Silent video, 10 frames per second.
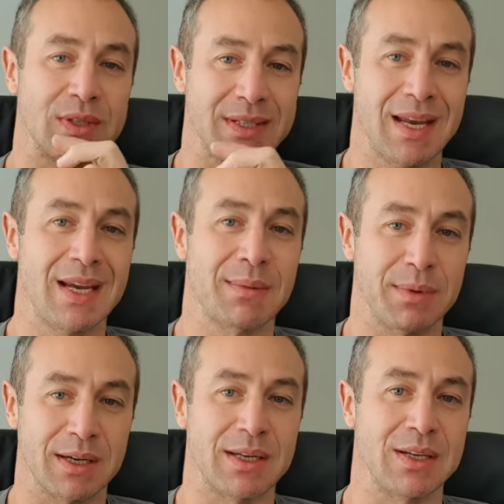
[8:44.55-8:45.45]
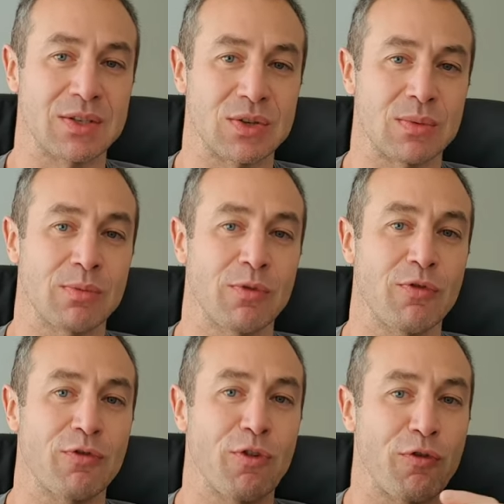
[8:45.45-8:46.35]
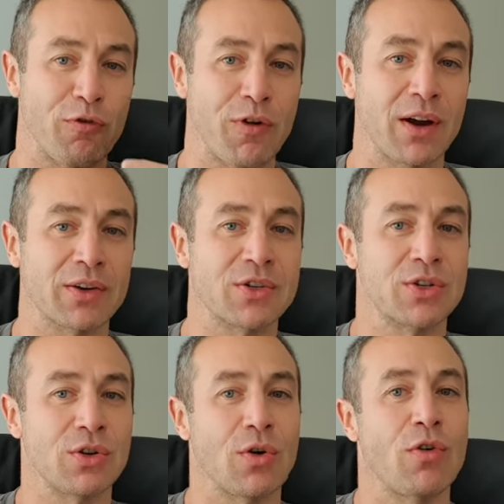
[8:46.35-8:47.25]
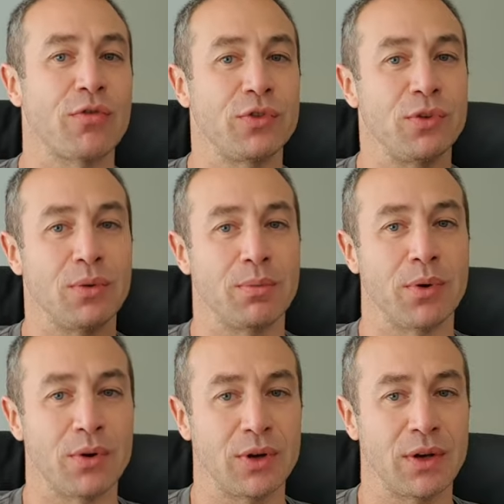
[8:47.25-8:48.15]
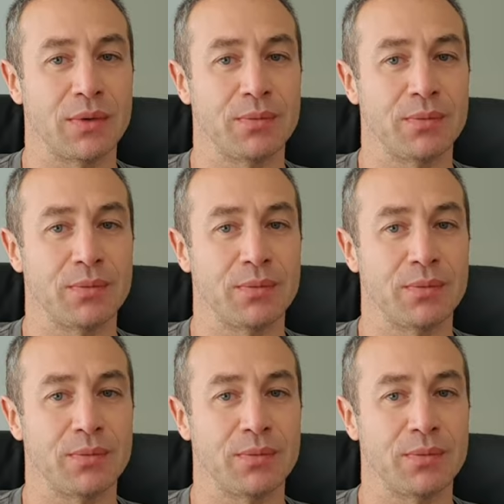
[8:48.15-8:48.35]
take magnesium for function of your body